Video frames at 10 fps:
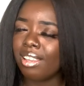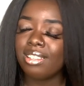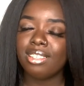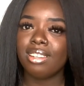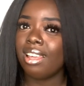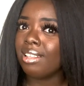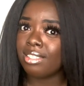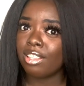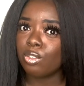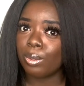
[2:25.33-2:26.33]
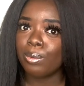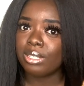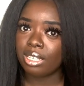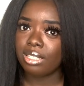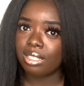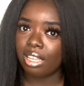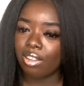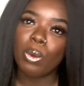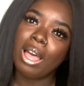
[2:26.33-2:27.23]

It did not say this wig was heat safe.